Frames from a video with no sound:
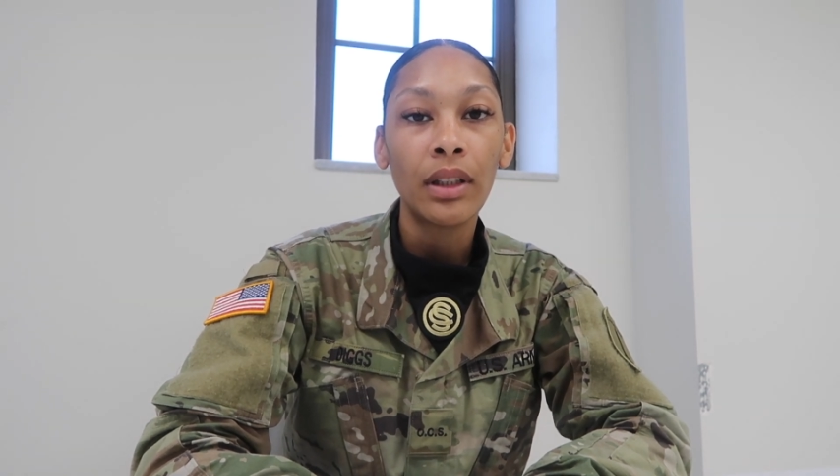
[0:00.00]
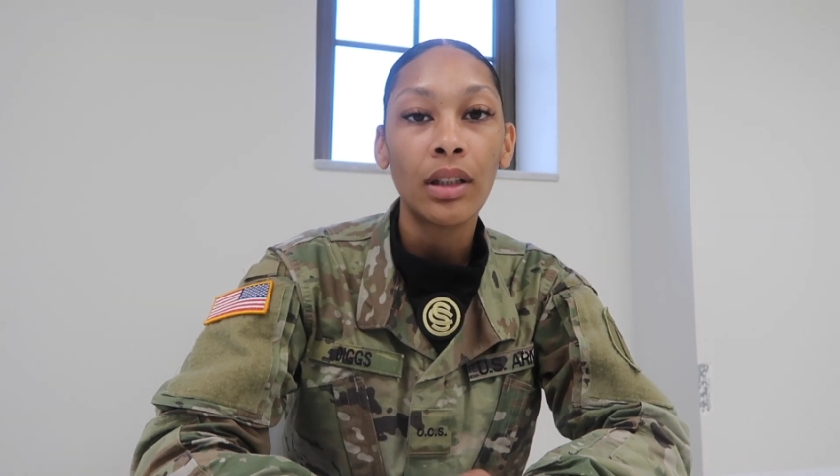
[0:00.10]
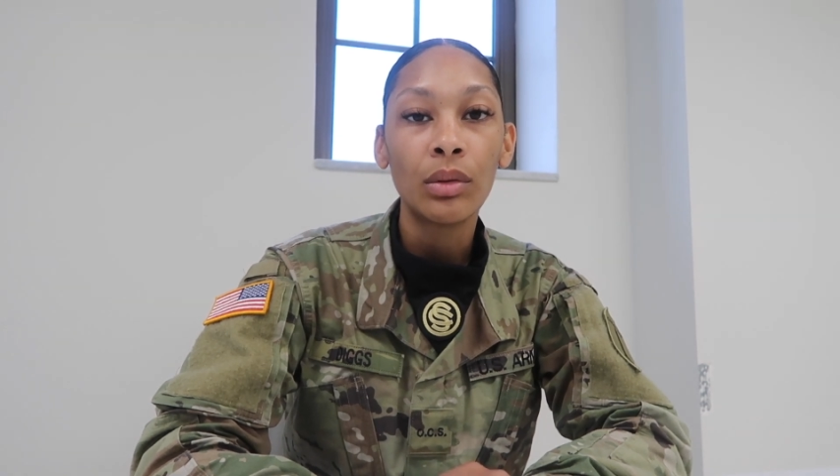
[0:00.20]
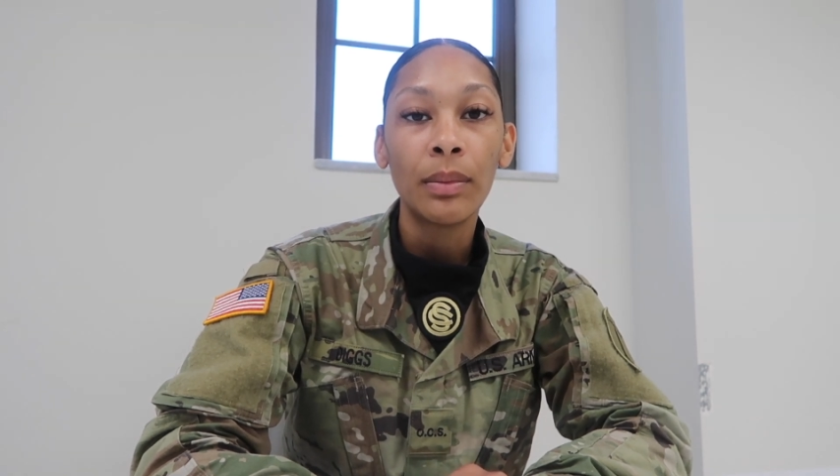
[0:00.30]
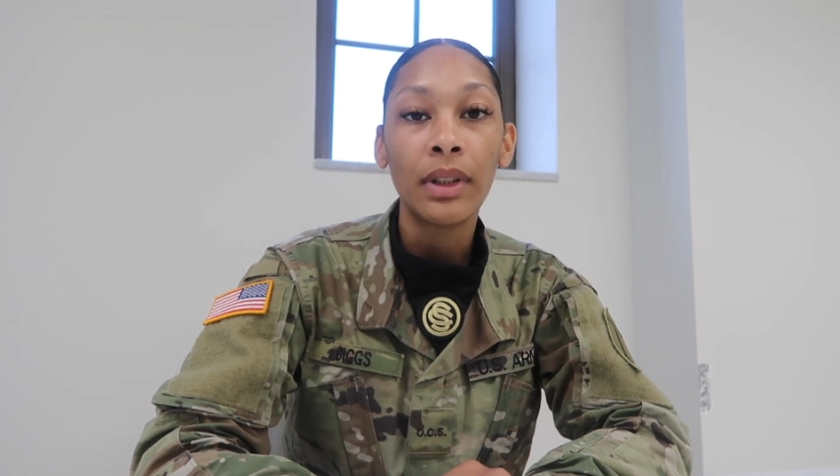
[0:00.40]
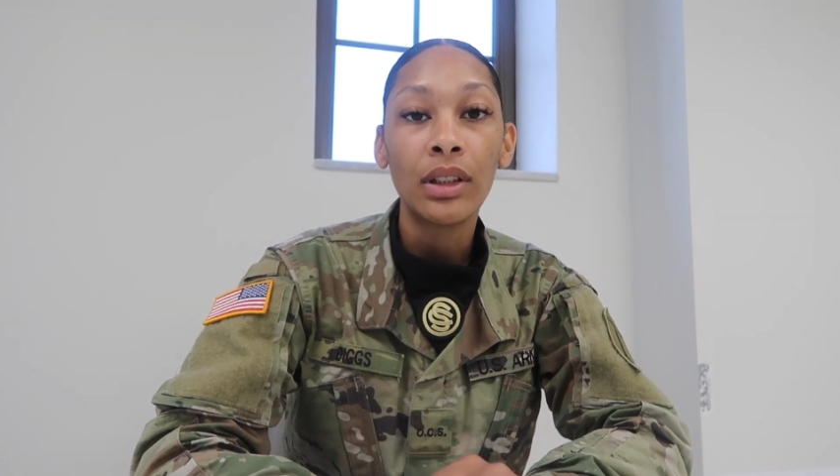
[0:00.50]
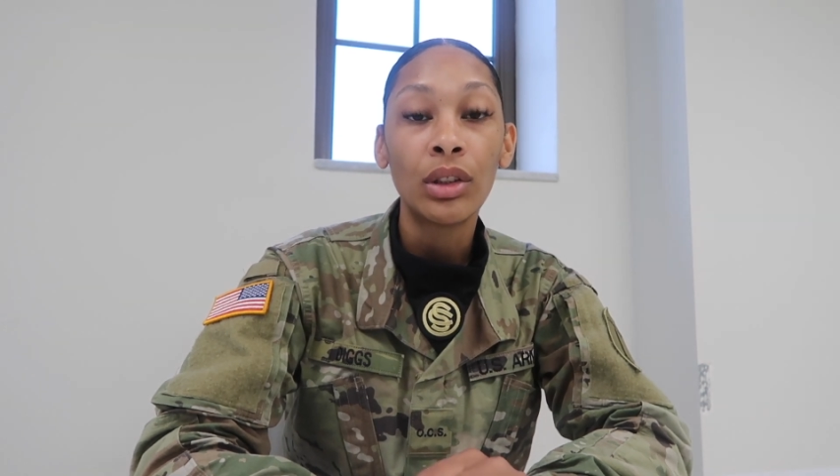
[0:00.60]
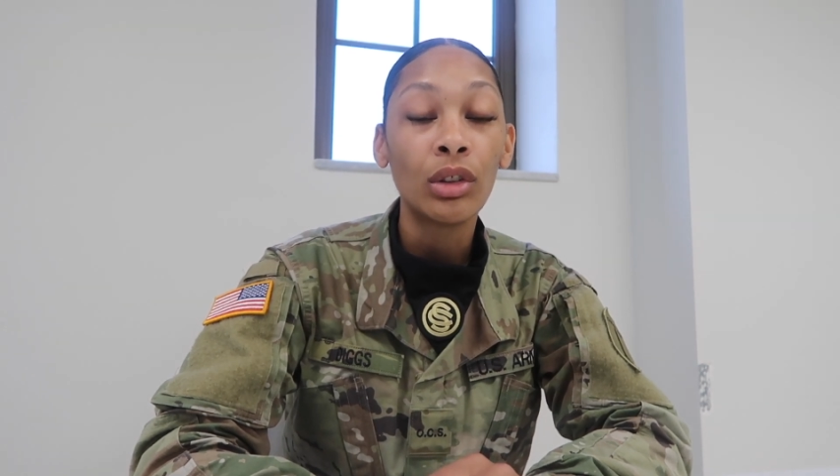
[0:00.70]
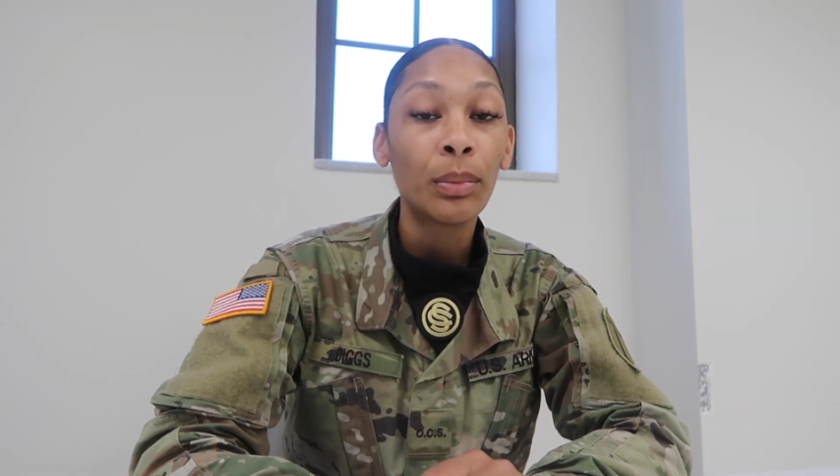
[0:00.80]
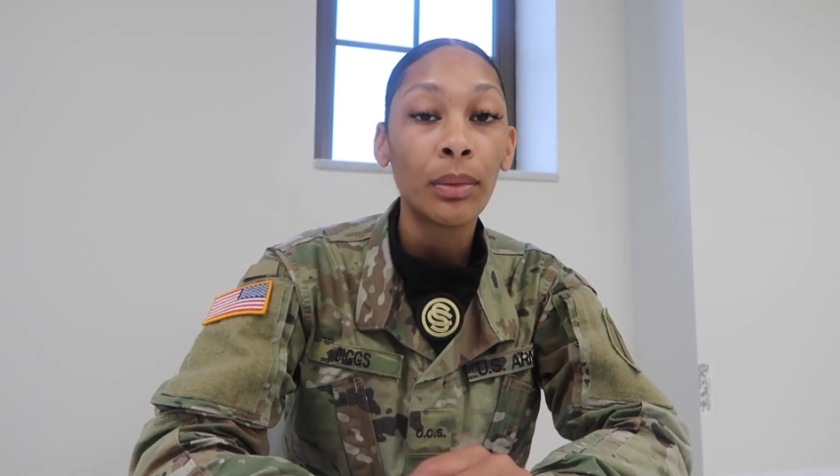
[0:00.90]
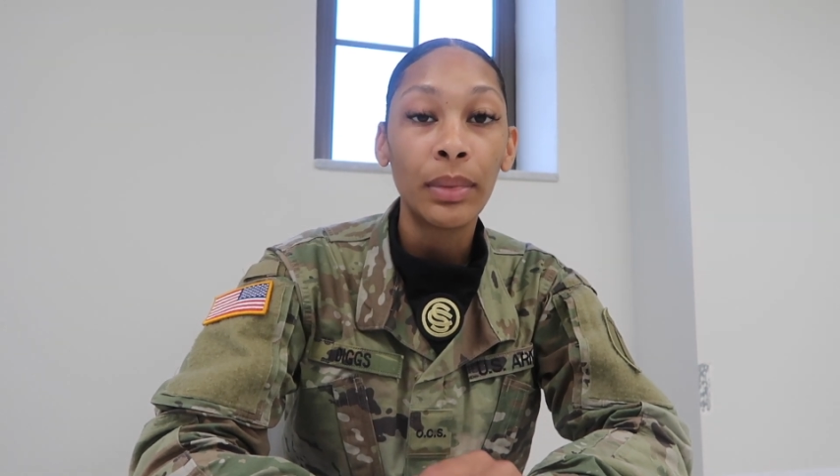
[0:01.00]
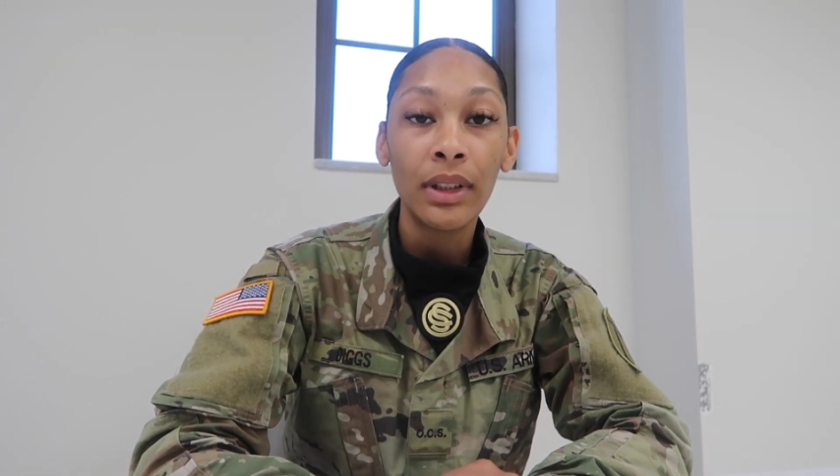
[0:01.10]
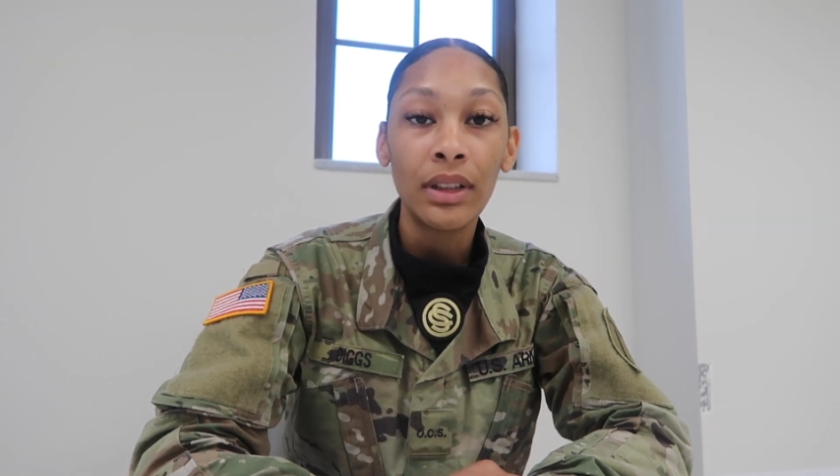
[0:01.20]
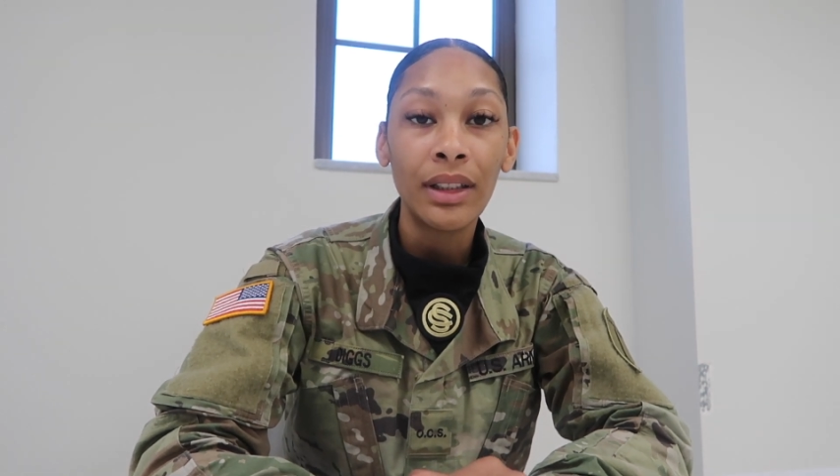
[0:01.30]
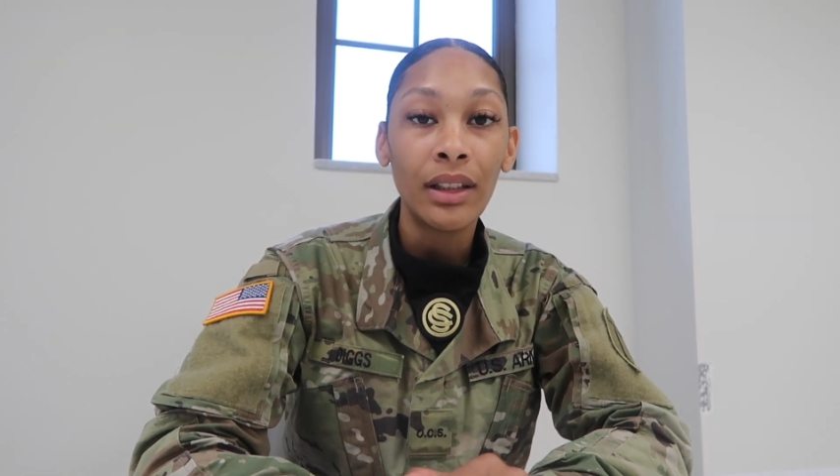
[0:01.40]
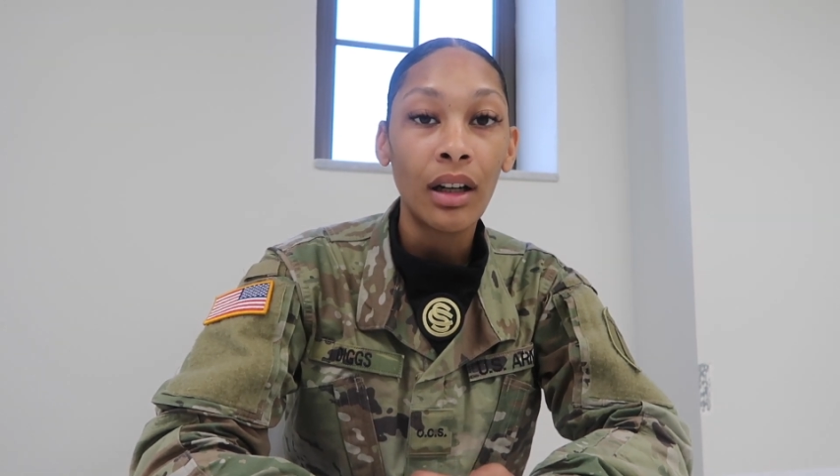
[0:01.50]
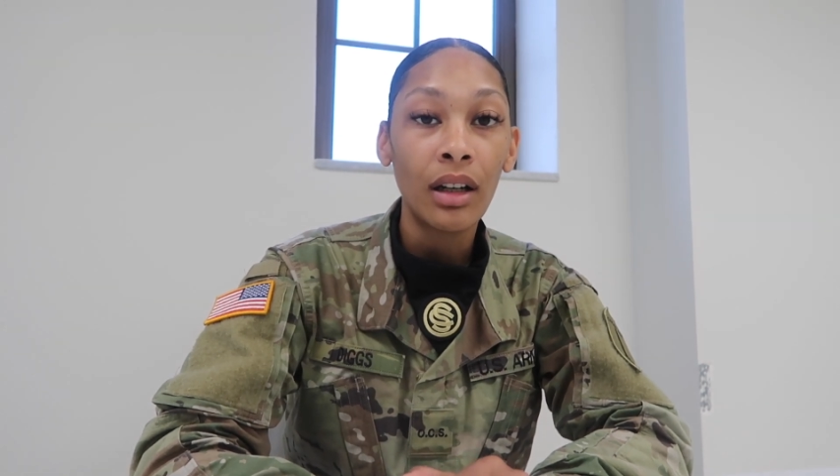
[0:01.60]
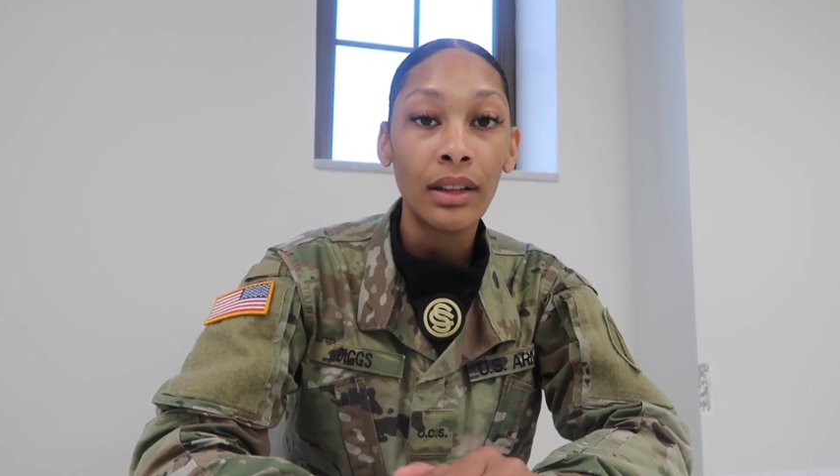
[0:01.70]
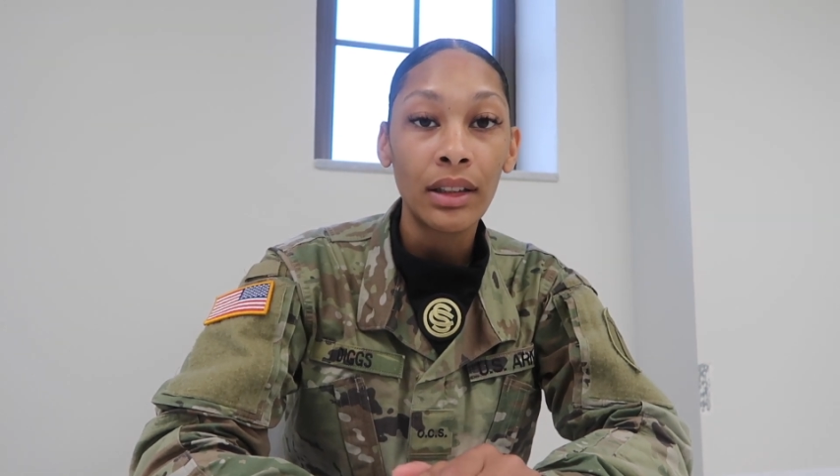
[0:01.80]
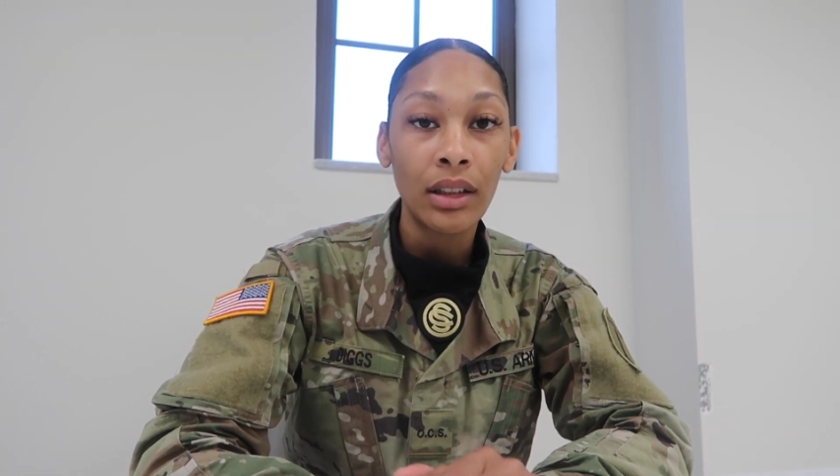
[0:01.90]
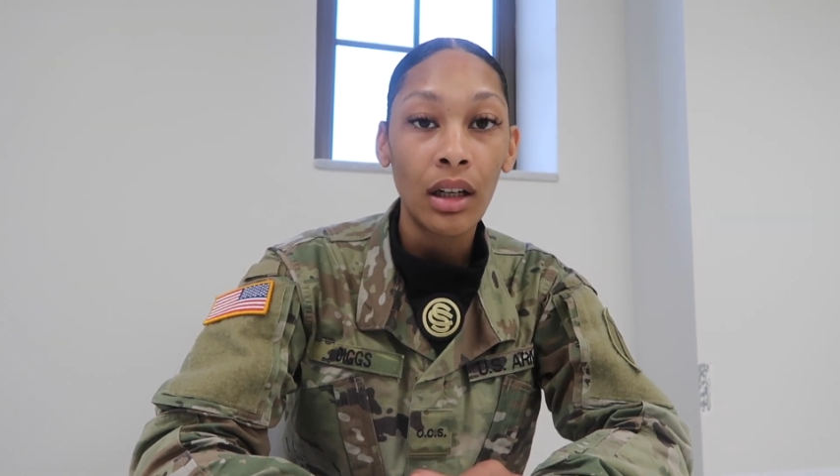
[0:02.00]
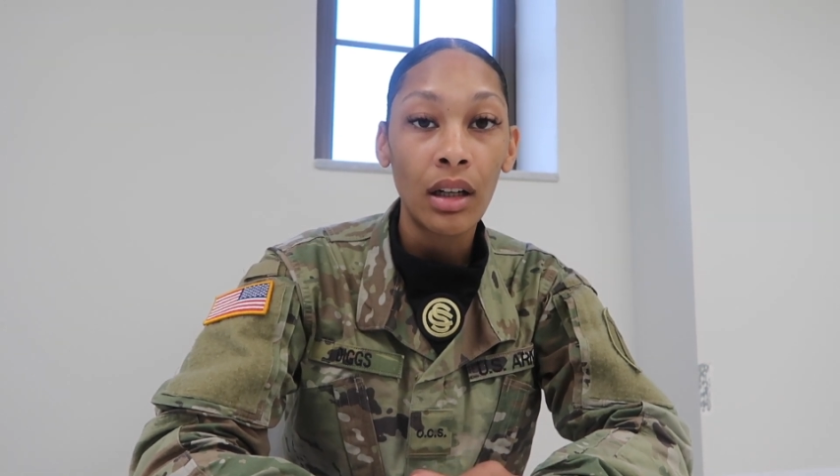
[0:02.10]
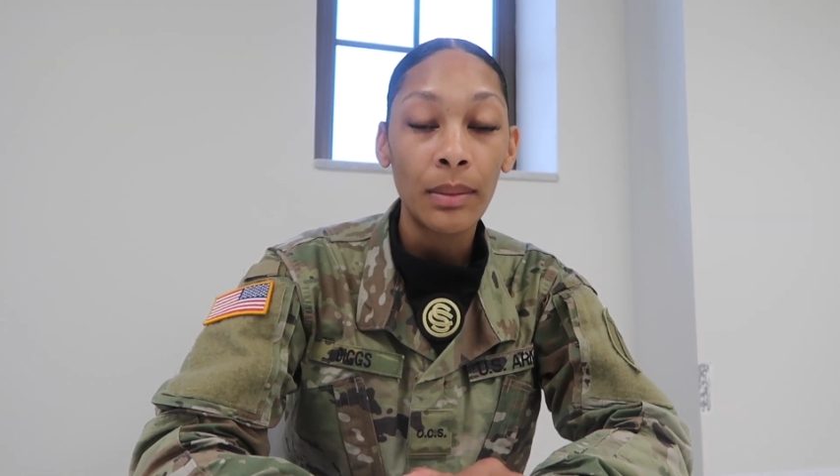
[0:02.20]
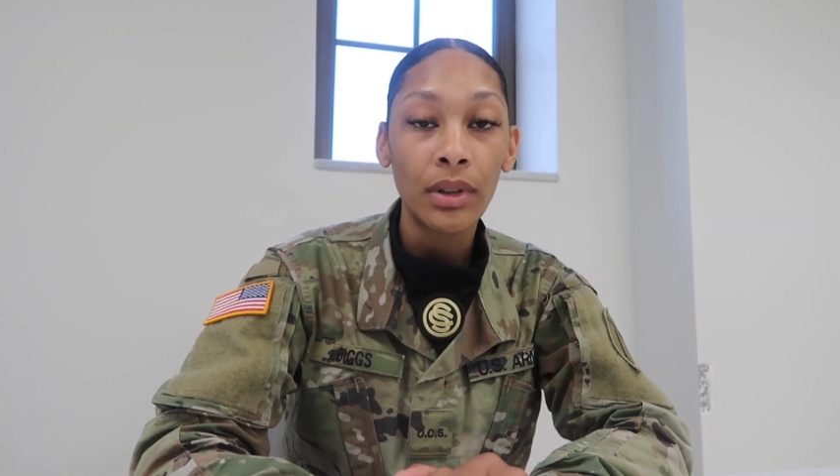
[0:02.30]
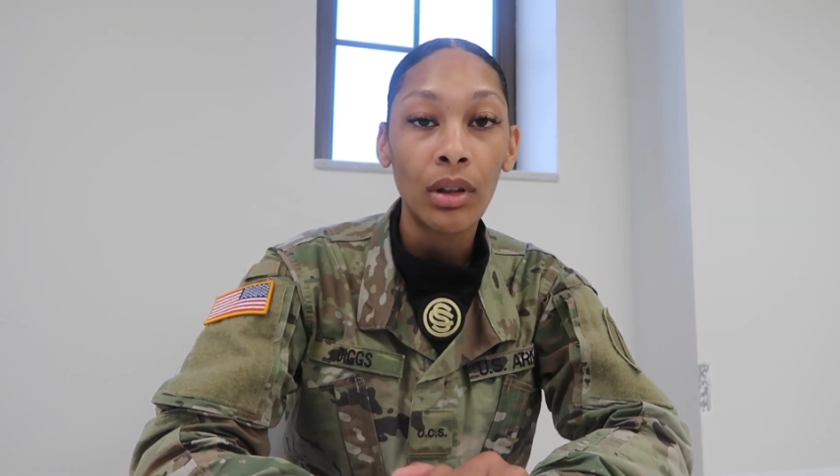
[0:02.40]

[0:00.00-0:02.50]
because we've been super busy nonstop.